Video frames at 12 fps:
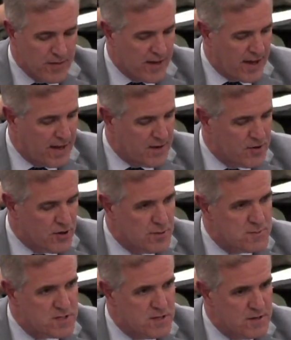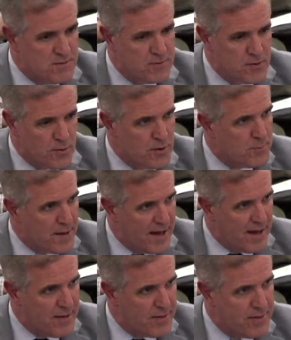at that in terms of career
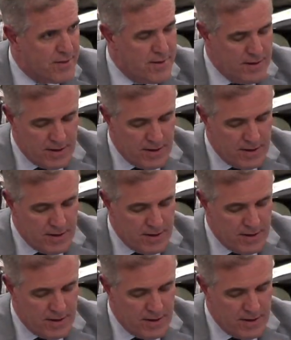path,